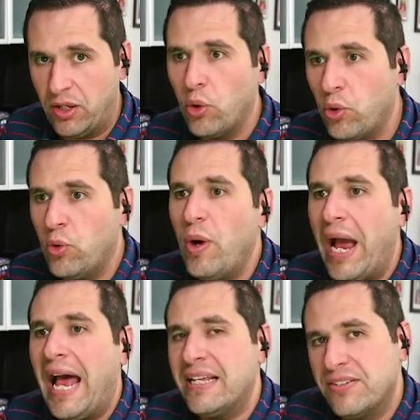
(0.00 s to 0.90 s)
Who
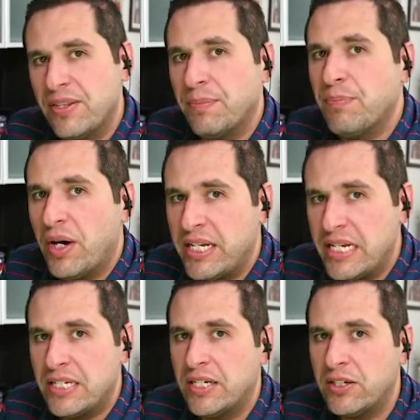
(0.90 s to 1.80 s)
has the
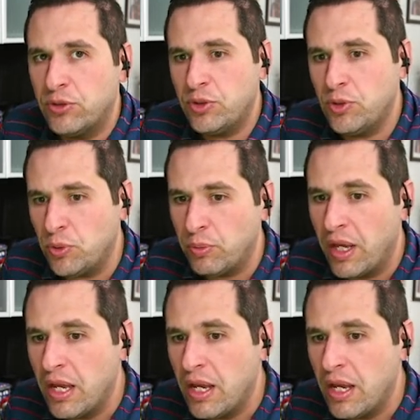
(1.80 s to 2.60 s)
money to consume?